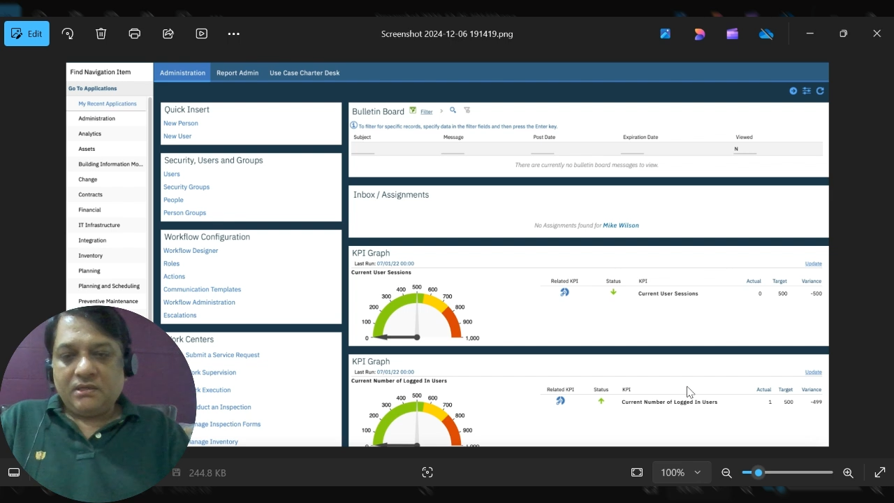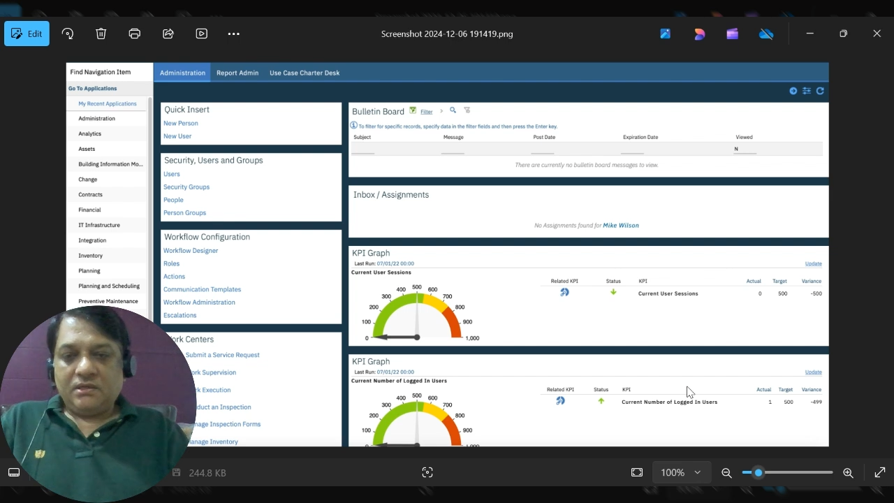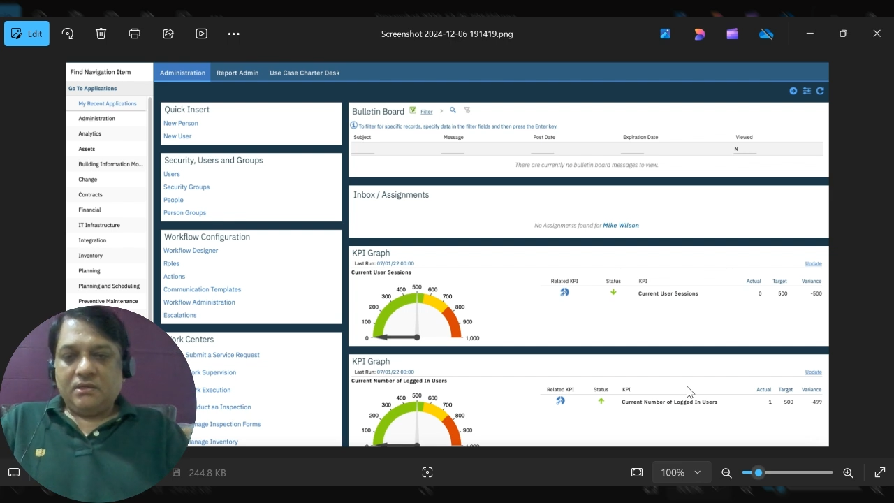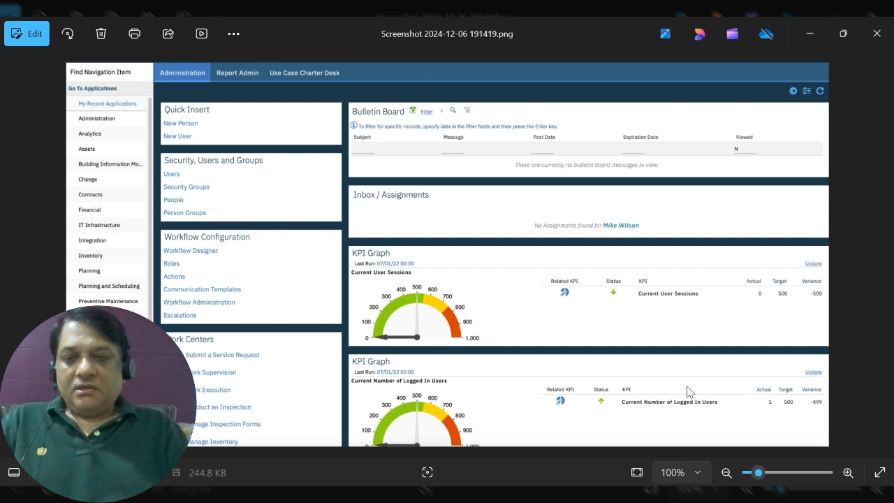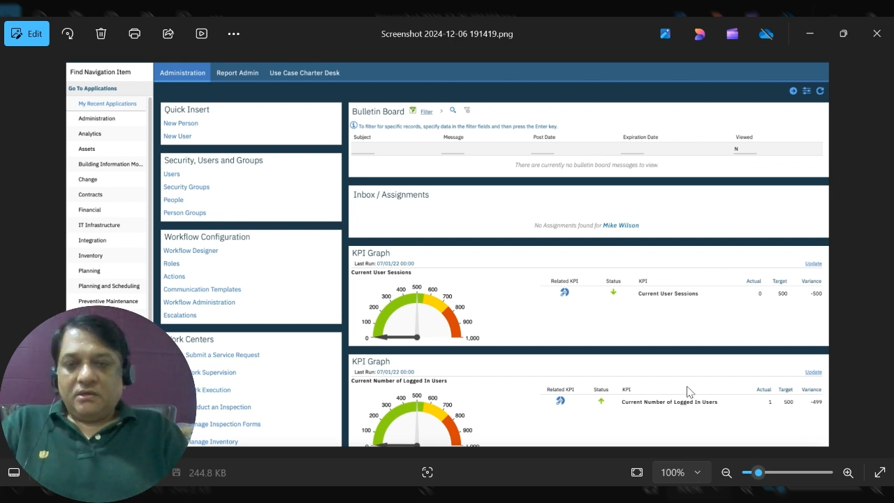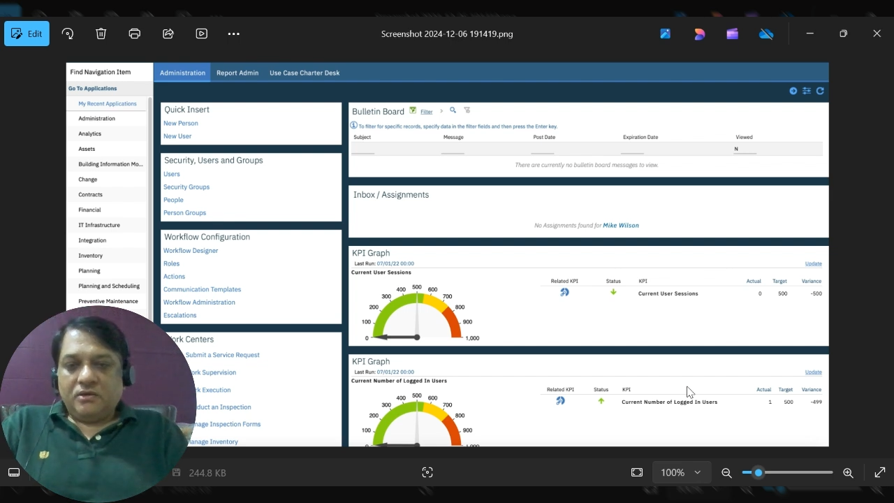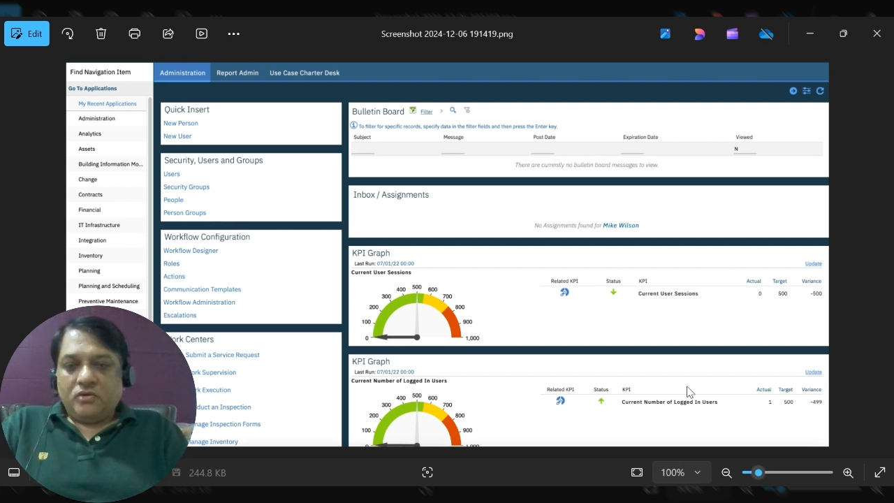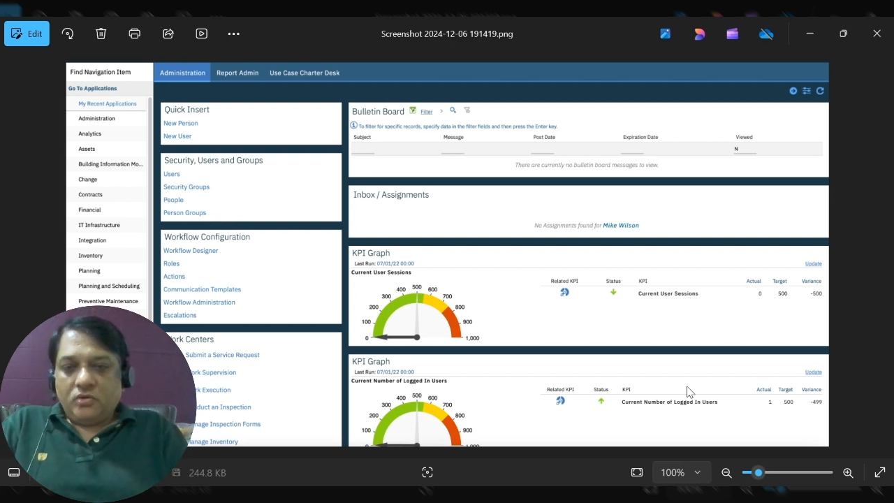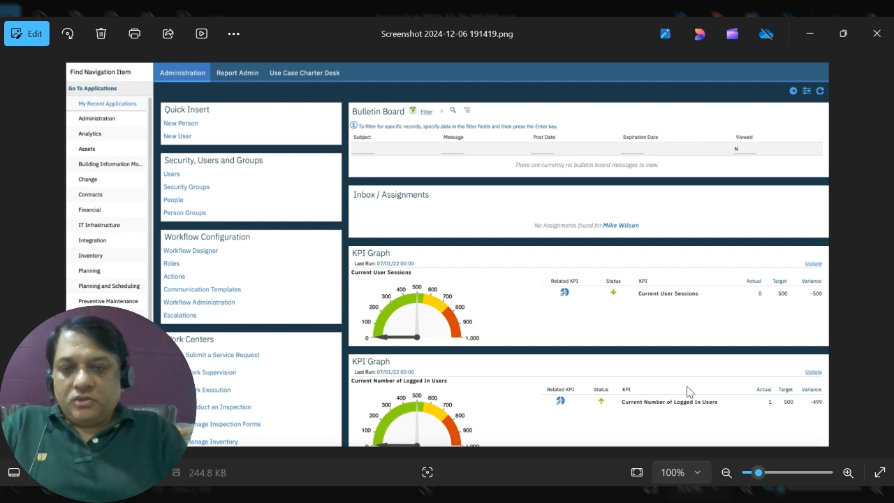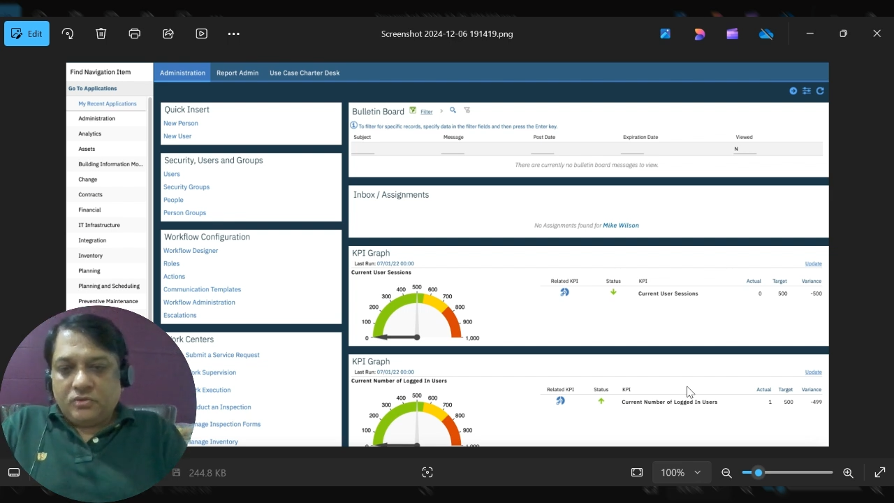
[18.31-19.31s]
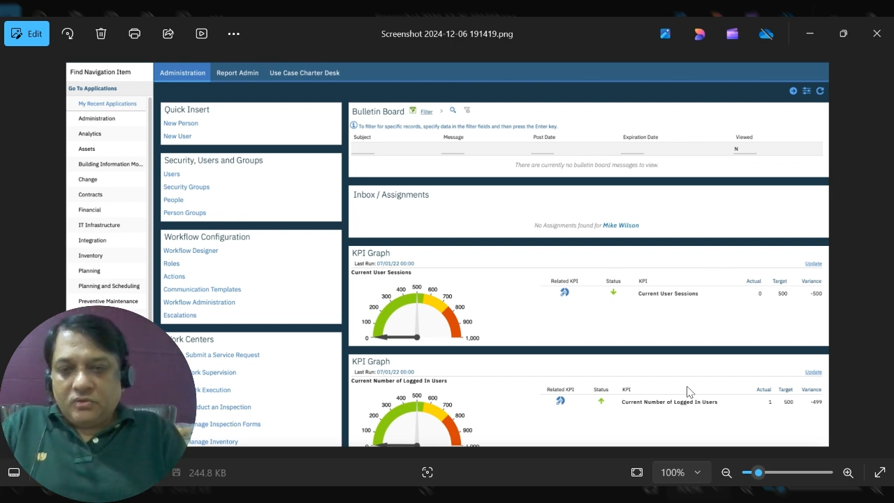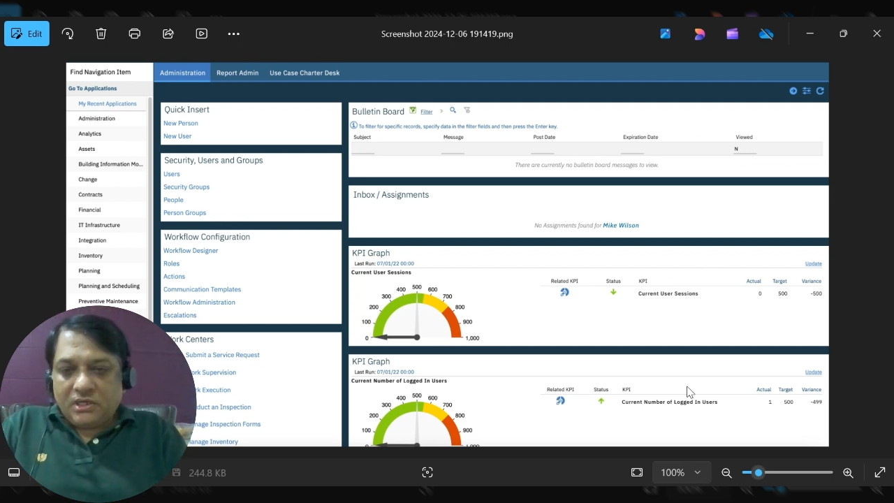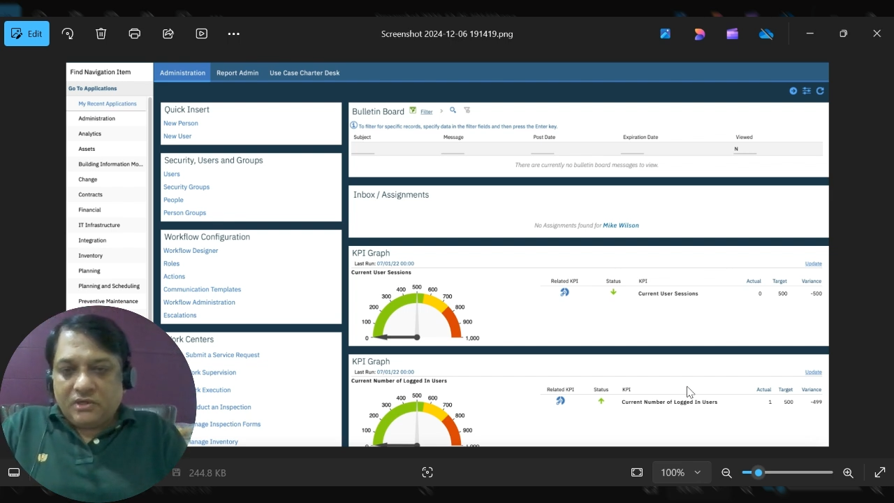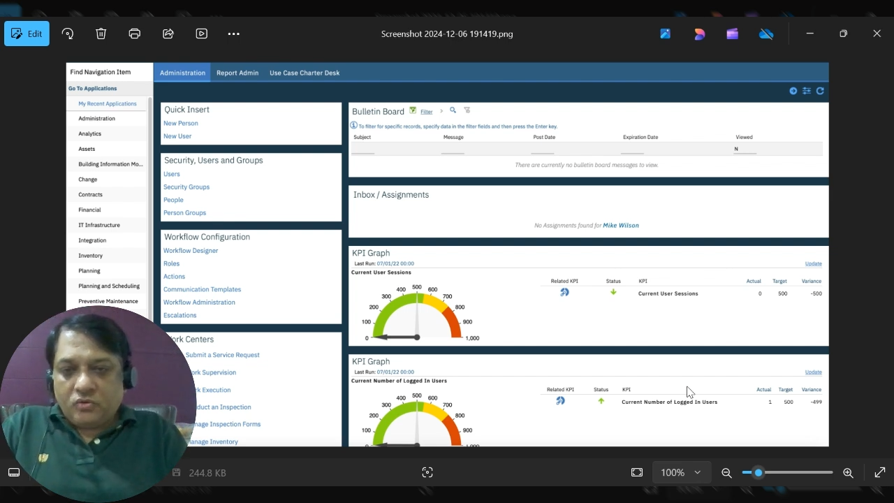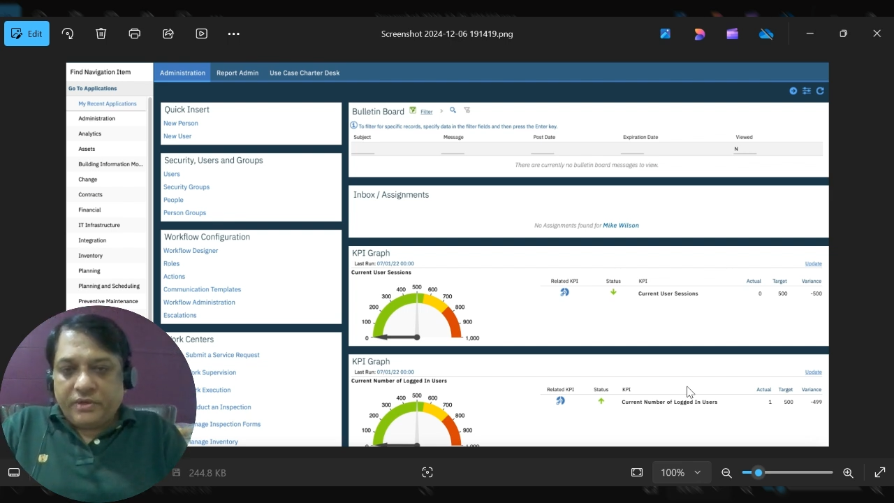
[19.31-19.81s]
go through a
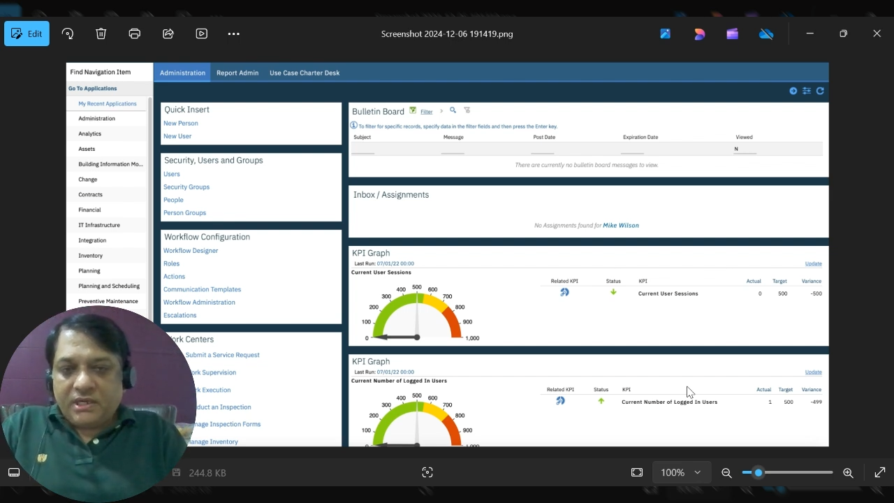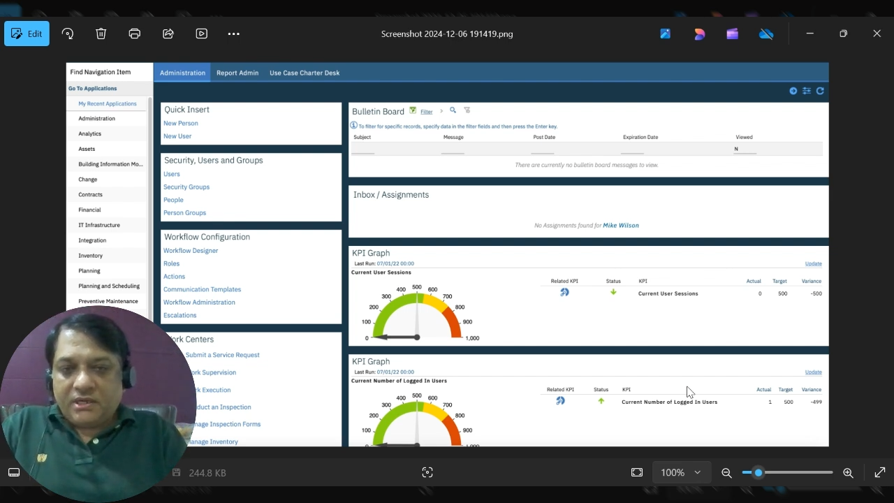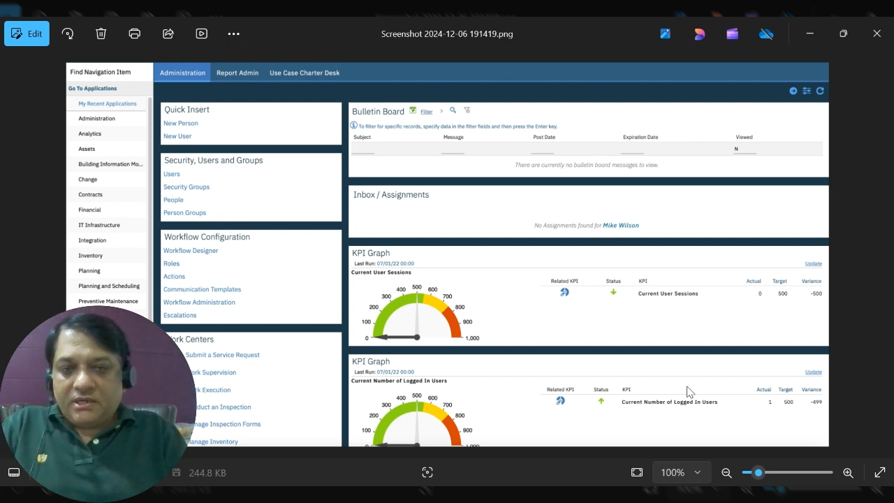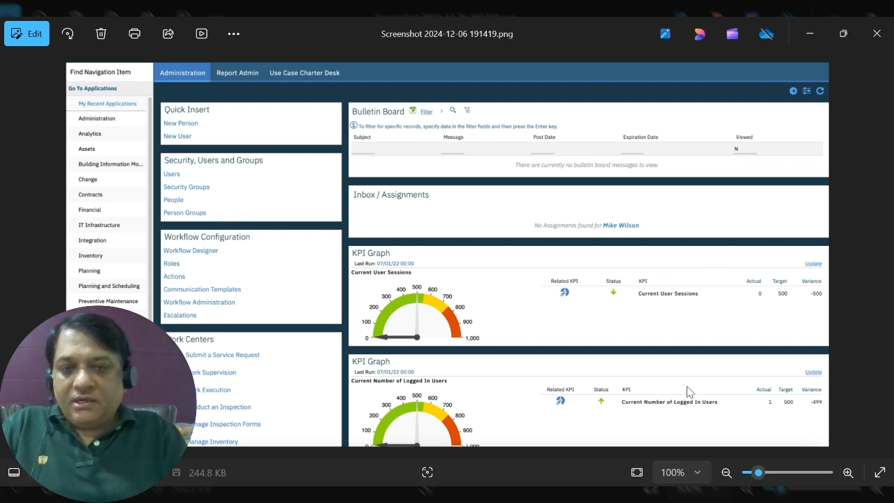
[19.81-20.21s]
quick